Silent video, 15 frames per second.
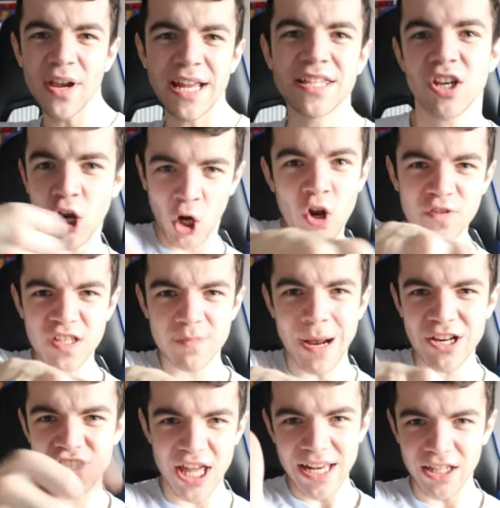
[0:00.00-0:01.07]
forget to hoof
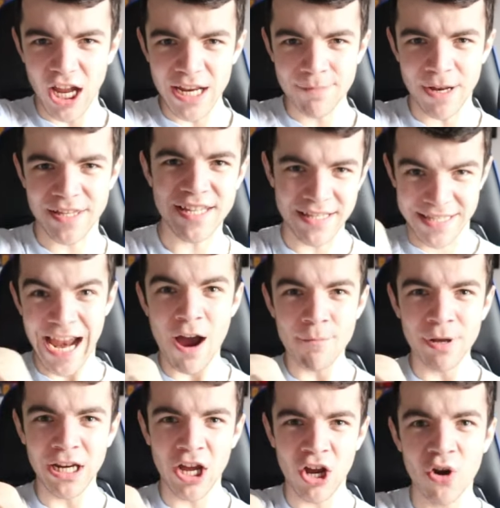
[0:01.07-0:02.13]
smash that like button down
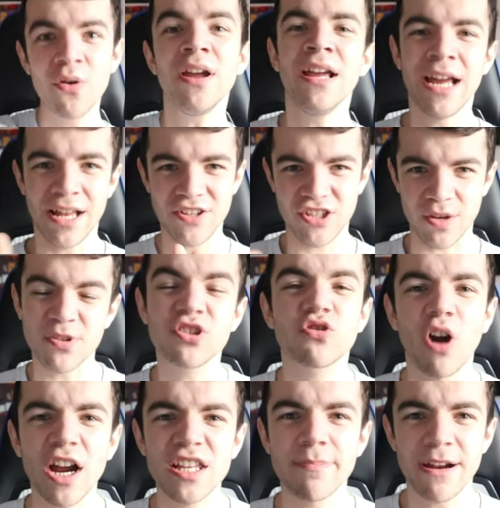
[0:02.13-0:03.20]
below and
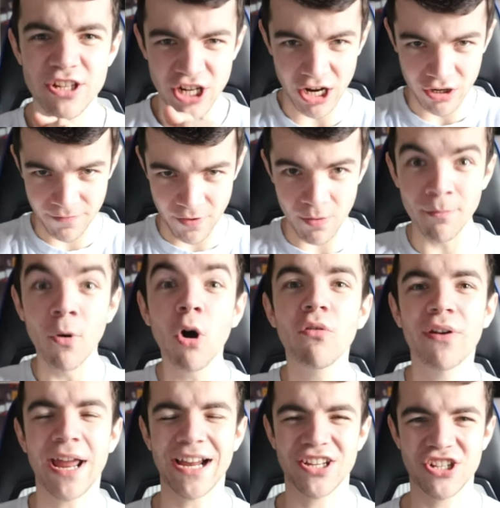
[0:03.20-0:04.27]
subscribe to my channel for more
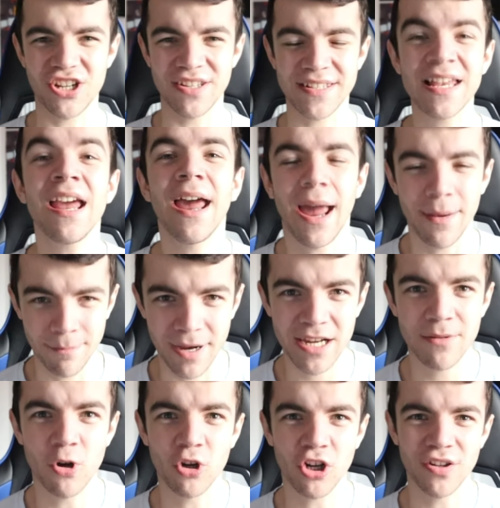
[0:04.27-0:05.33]
reactions and
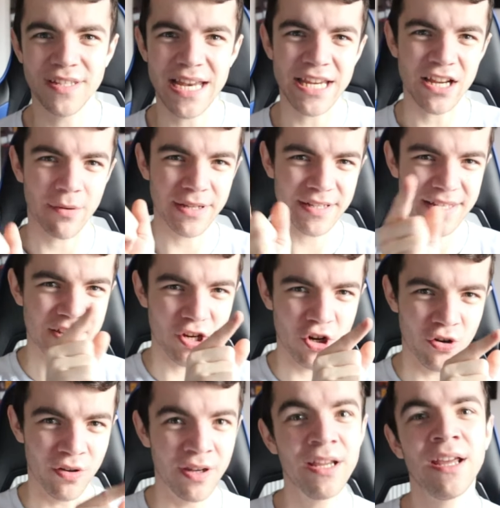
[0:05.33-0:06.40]
many more content coming
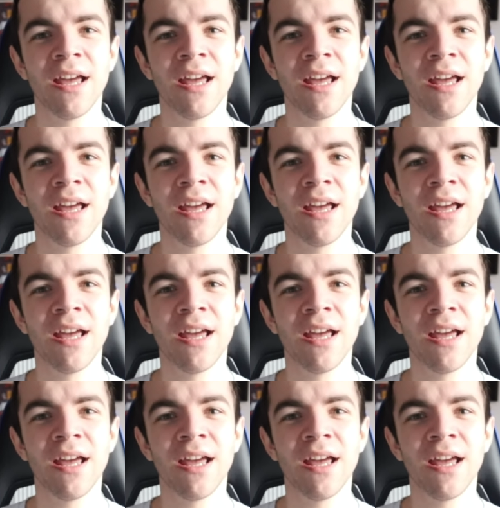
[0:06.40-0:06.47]
soon.